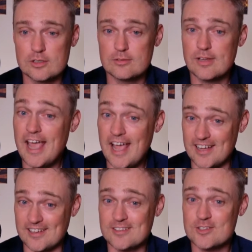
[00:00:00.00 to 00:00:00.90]

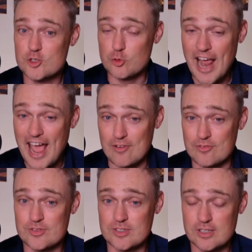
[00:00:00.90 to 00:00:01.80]
hey,
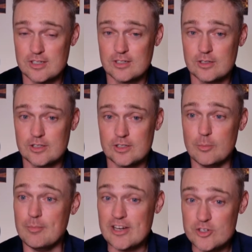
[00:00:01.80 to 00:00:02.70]
draft, you
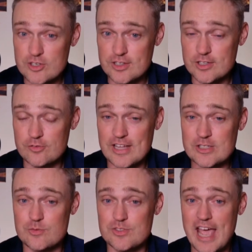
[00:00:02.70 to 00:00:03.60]
mentioned the
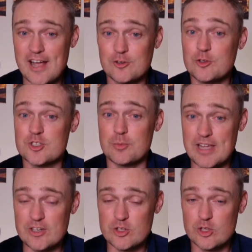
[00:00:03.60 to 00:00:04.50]
defensive tackles, you
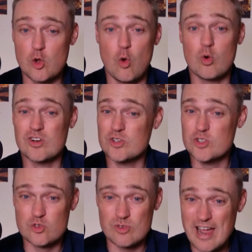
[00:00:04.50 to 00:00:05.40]
mentioned the corners,
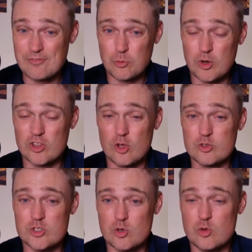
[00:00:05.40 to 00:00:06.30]
draft one of those
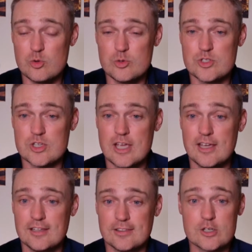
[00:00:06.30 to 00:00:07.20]
dudes.
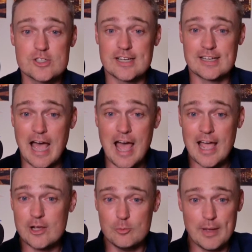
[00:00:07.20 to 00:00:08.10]
There's a guy
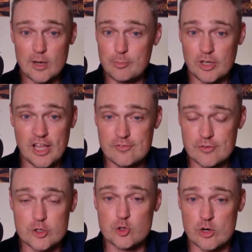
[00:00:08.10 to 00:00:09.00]
who made a play for
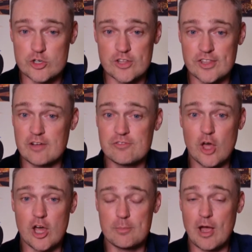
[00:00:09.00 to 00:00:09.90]
Georgia that I've
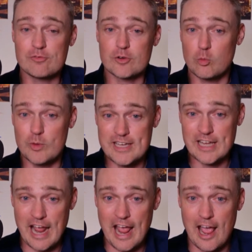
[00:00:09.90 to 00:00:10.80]
thought about for a week and
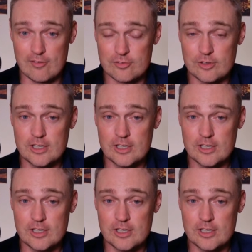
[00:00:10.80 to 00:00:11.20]
a half.